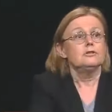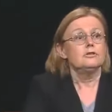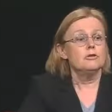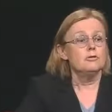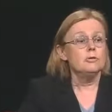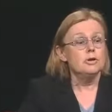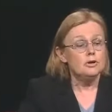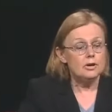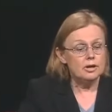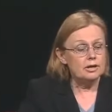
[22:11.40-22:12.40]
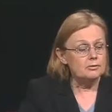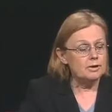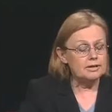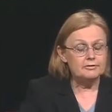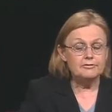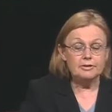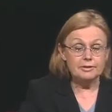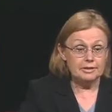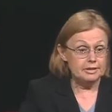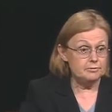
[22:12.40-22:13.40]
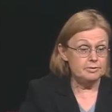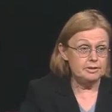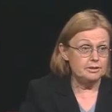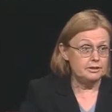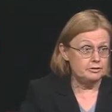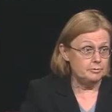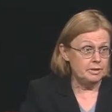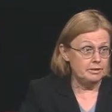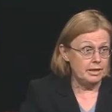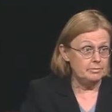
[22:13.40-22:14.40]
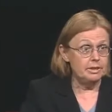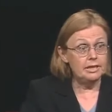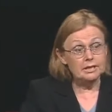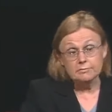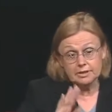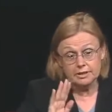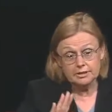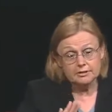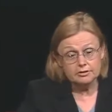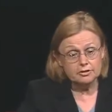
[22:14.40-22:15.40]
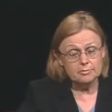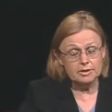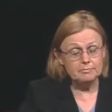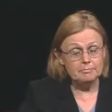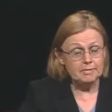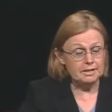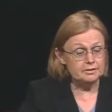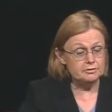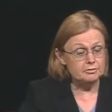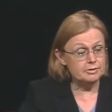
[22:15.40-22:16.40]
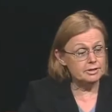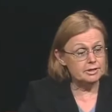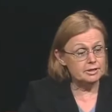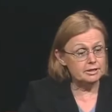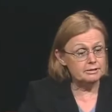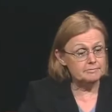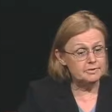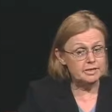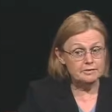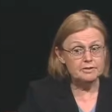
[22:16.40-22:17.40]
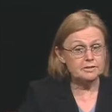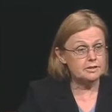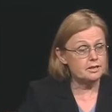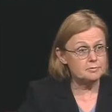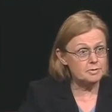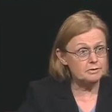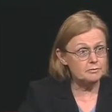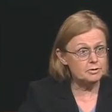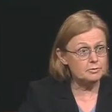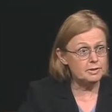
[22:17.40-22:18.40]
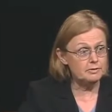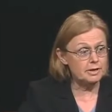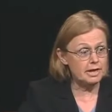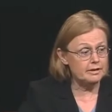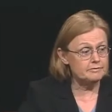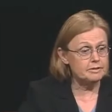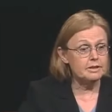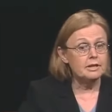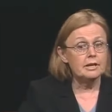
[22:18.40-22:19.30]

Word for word: So uh, at the very least, we think there should be labeling, and we think there should be mandatory uh, safety assessment, which we don't have.